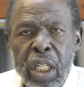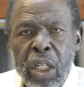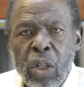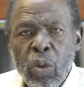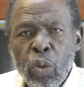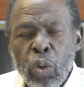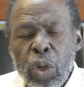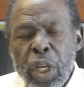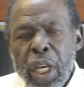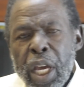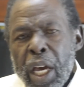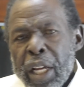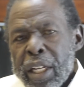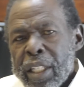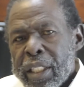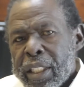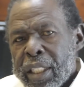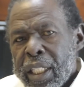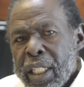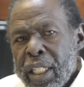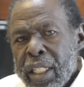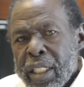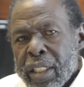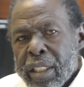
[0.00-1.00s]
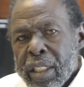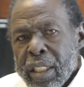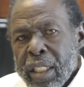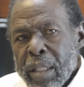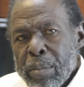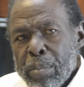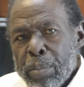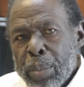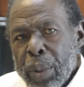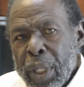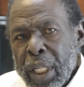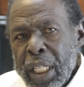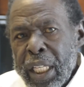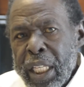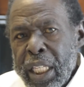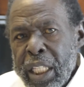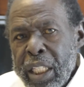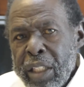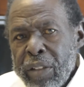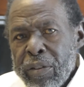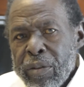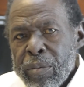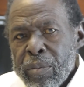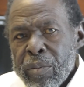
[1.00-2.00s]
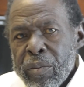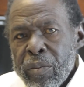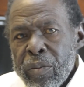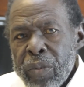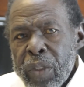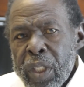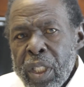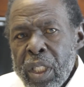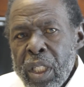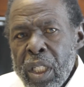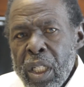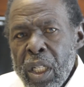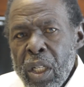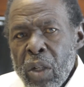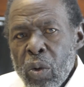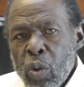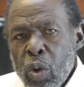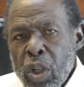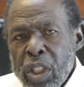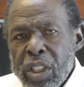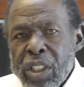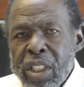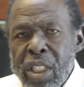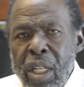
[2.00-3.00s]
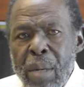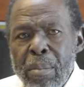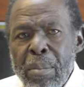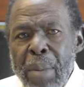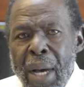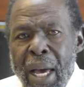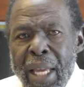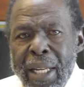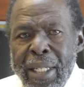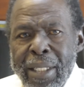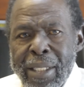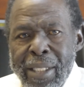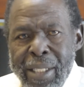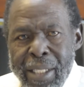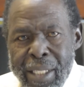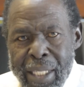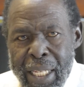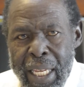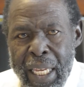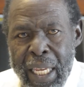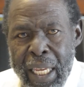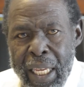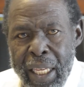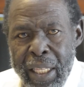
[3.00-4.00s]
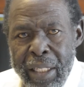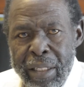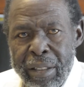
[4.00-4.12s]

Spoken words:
We have a tendency to believe what somebody said.